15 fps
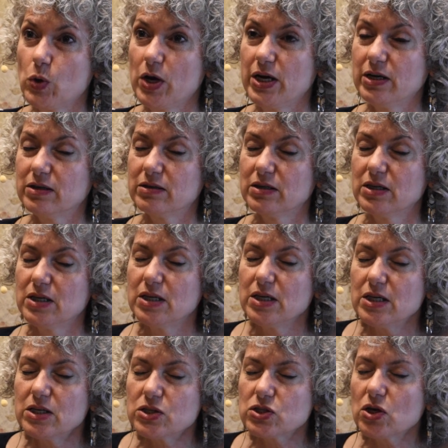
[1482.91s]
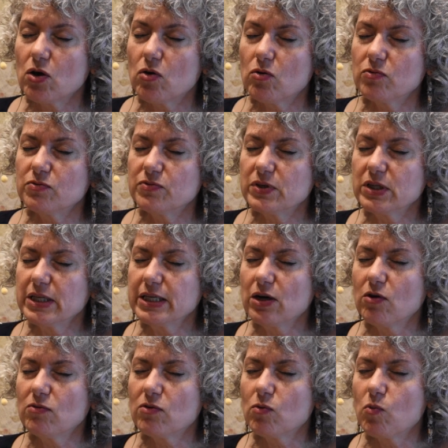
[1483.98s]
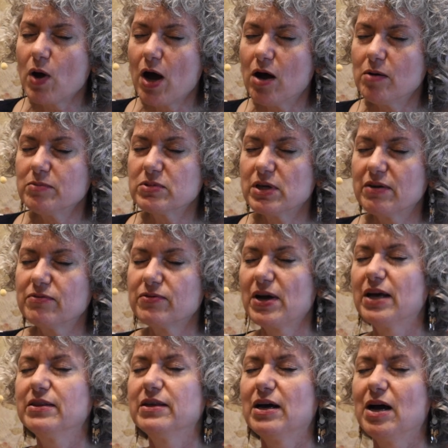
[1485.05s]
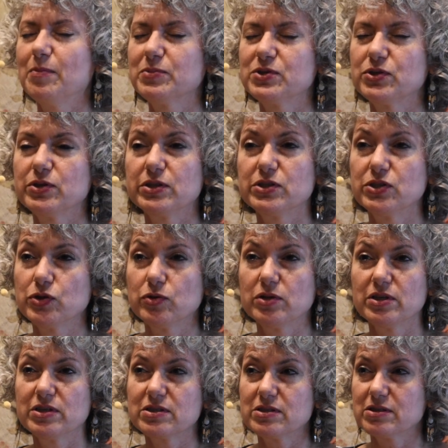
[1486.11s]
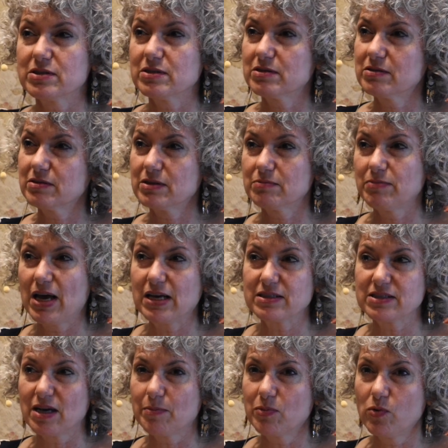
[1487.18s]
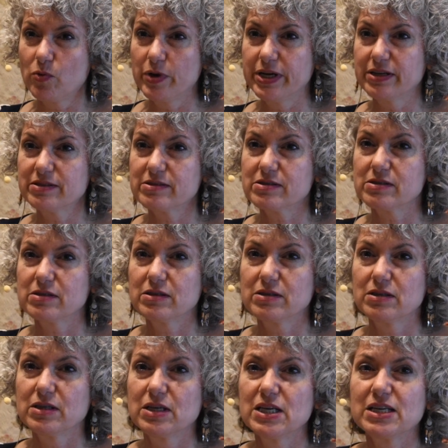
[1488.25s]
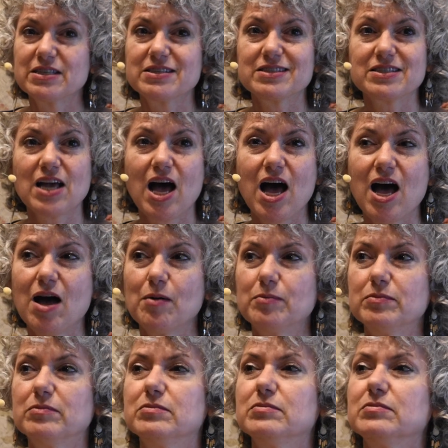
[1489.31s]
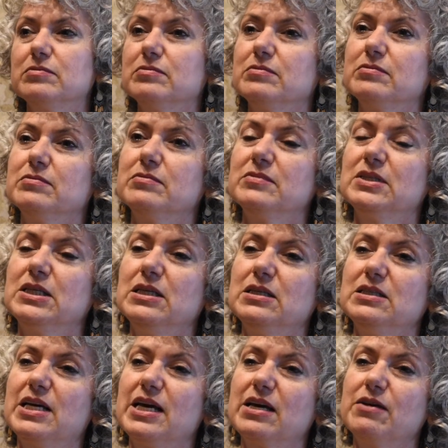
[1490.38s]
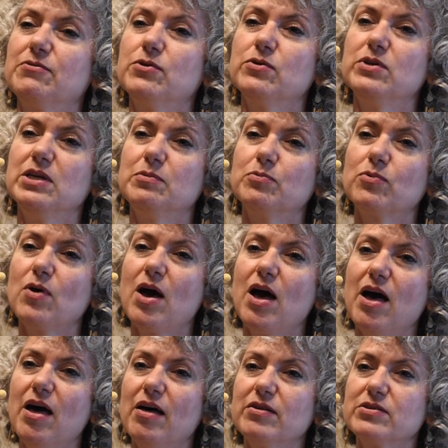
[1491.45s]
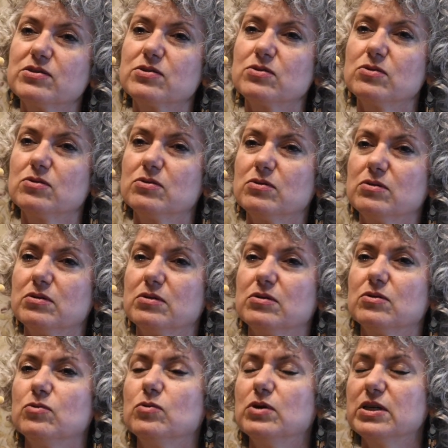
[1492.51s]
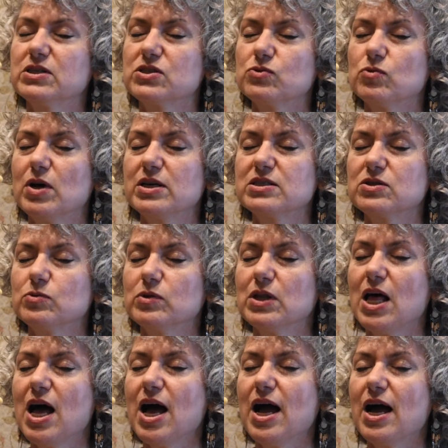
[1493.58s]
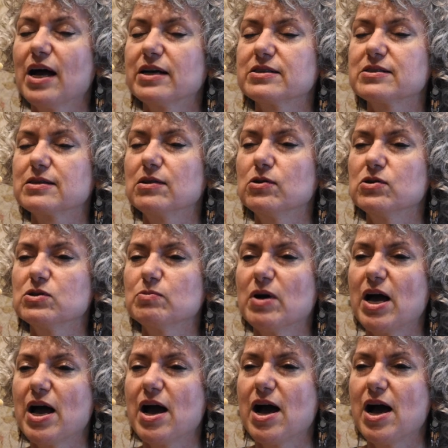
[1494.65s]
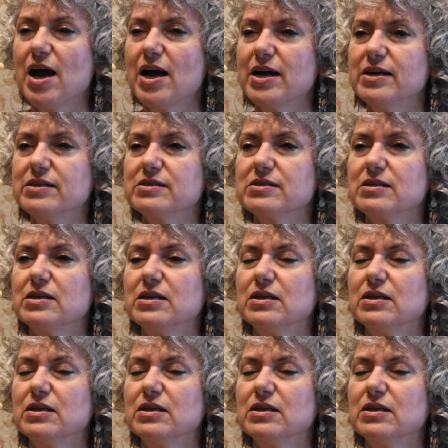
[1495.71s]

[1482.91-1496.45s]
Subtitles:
Right? So, feeling overwhelmed, I've had the opportunity to do this the past couple of weeks. Stop, take a few deep breaths, just rest and relax, close my eyes.